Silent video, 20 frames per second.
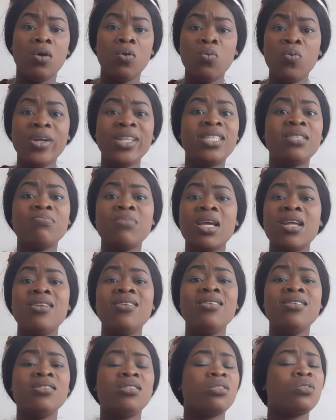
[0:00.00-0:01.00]
which may
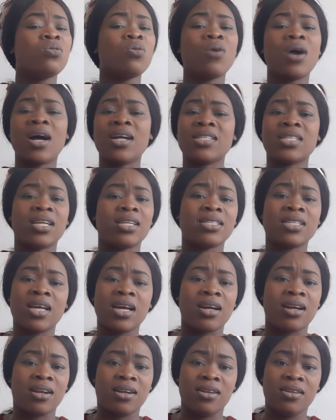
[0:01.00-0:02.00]
lead to heart
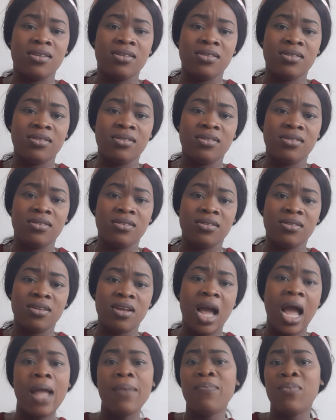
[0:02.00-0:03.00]
attack,
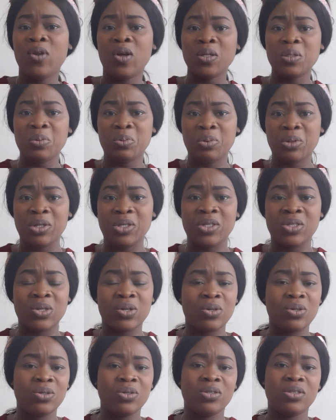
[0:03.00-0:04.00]
high blood pressure.